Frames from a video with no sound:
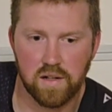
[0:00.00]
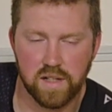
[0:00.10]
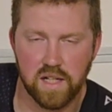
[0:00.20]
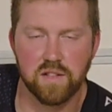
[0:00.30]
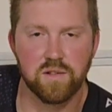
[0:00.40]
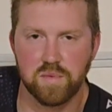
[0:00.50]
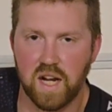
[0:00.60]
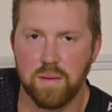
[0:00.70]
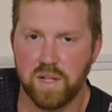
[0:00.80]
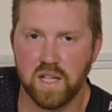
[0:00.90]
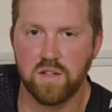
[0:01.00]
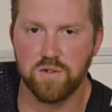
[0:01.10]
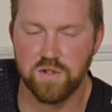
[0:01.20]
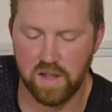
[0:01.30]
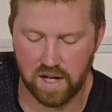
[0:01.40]
needed some time to get
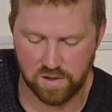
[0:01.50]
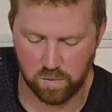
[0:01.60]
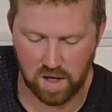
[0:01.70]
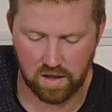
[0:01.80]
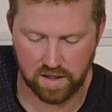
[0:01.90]
used to that as well.